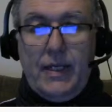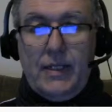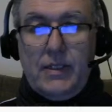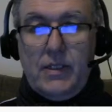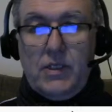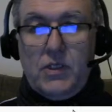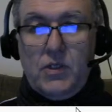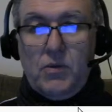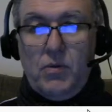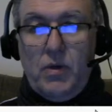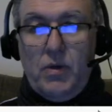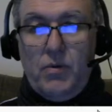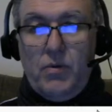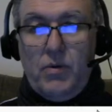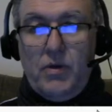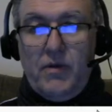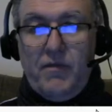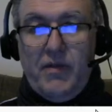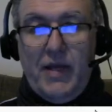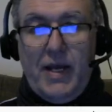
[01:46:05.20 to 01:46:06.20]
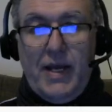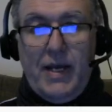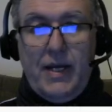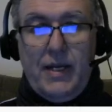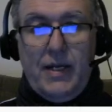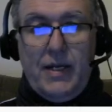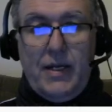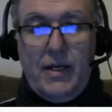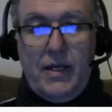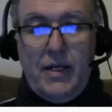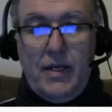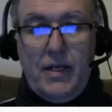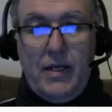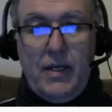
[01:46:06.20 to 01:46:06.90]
then I take the square root of that,